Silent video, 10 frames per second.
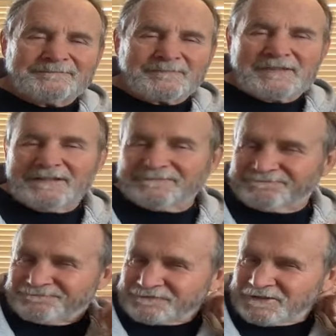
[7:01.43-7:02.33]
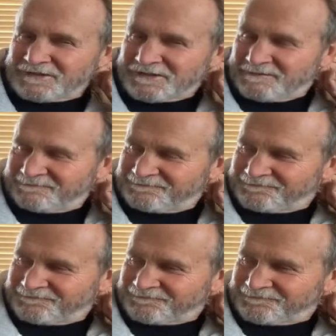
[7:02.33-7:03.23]
yeah, so that's it.
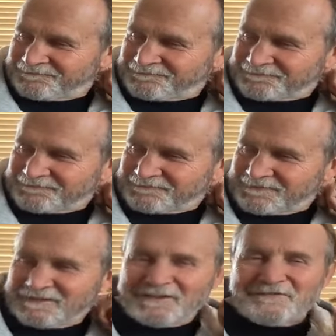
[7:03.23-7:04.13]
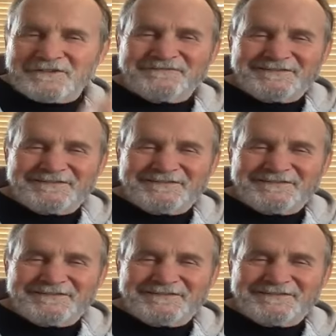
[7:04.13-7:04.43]
Love you.